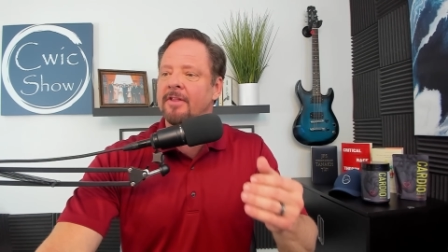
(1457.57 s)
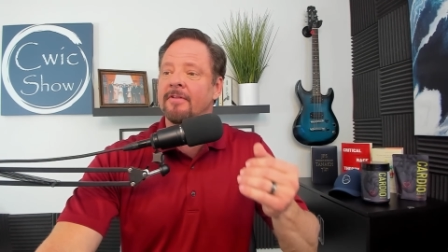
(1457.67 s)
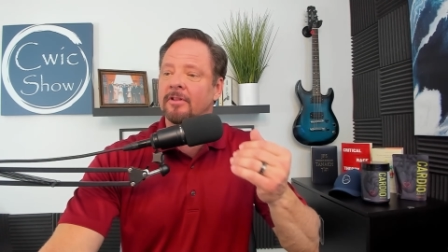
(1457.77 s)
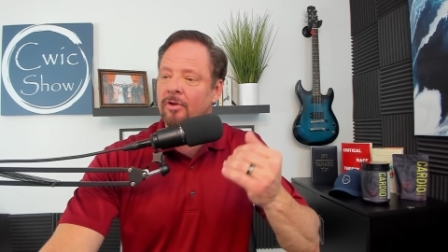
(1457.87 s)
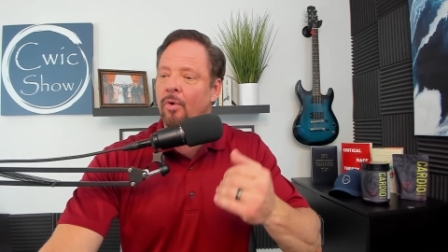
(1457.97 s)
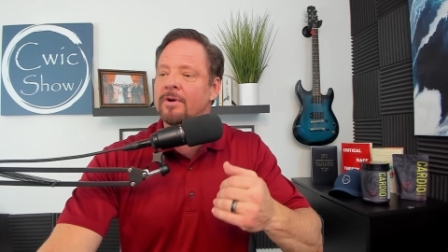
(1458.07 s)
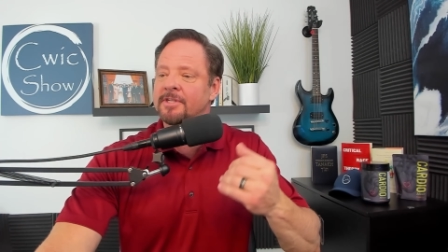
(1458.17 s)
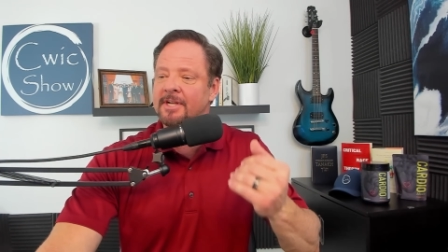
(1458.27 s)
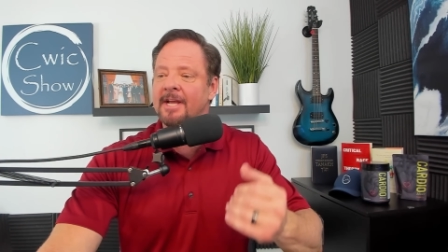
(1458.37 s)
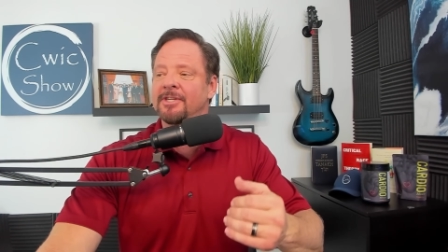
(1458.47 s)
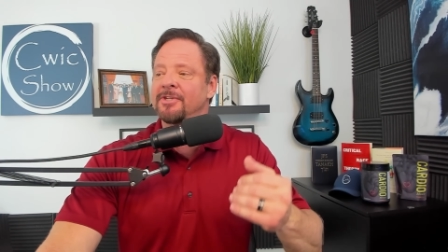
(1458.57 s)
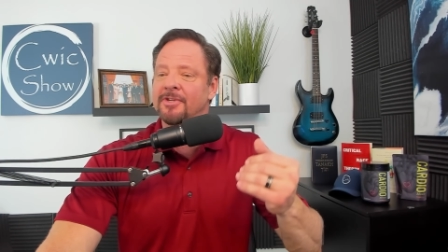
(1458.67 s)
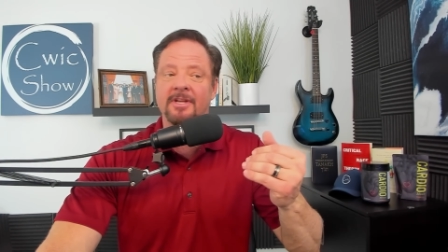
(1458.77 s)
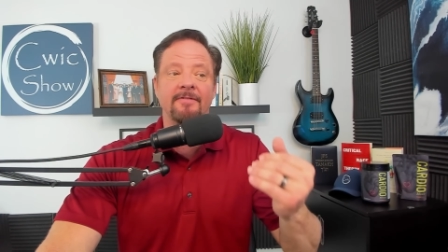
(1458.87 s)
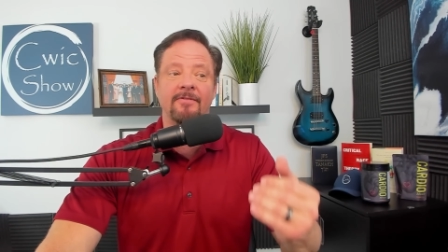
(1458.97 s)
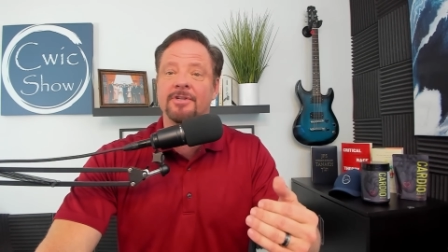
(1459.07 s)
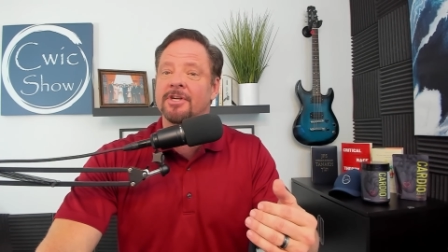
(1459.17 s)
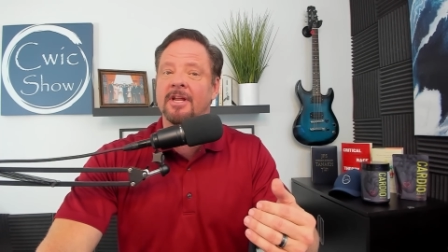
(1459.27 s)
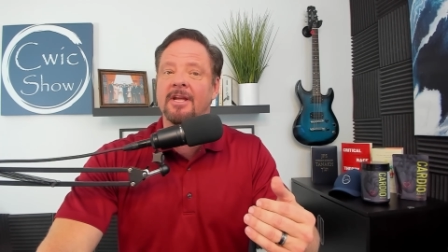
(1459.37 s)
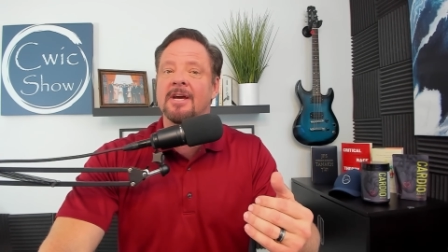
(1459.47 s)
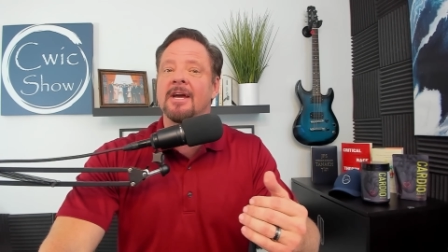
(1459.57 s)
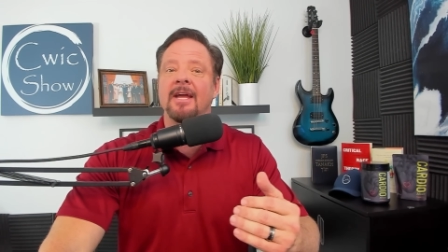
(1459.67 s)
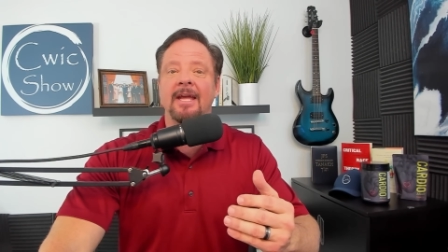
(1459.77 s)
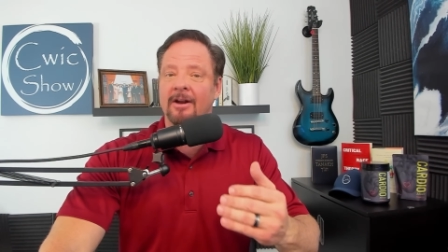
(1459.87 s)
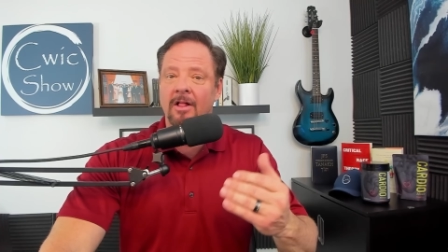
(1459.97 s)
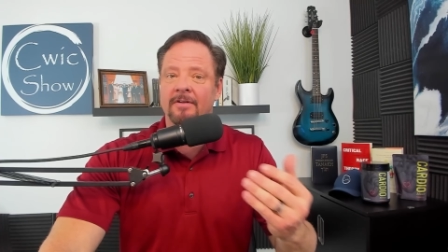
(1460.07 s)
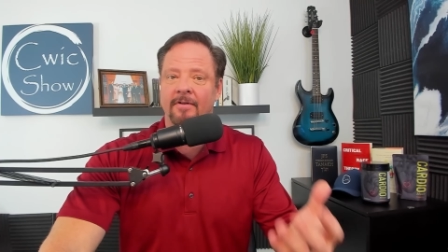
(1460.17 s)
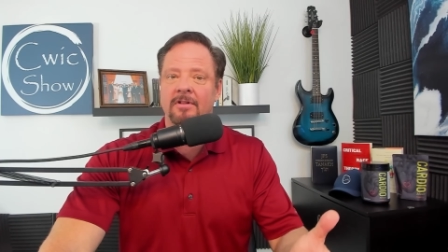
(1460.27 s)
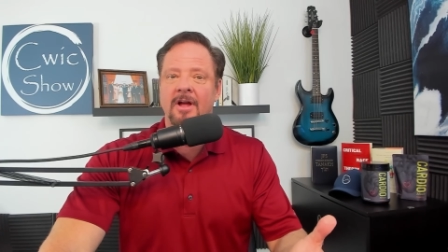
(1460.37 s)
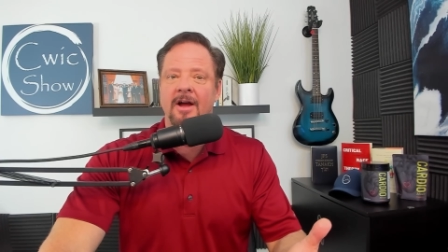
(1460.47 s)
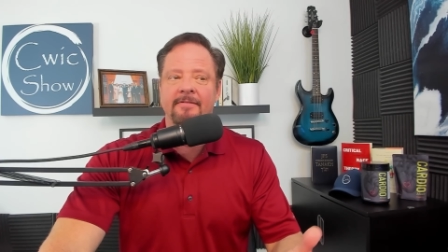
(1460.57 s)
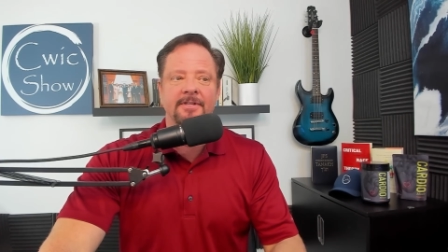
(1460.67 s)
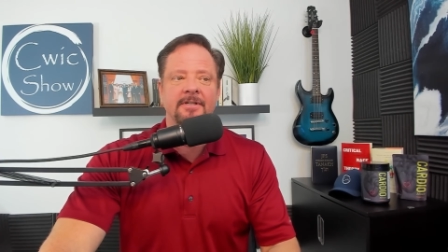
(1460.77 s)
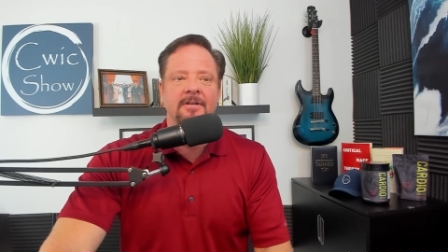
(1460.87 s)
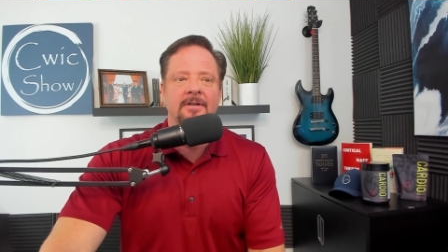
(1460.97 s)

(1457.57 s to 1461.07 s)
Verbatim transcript: The Lord sanctions the adversity in all of our lives.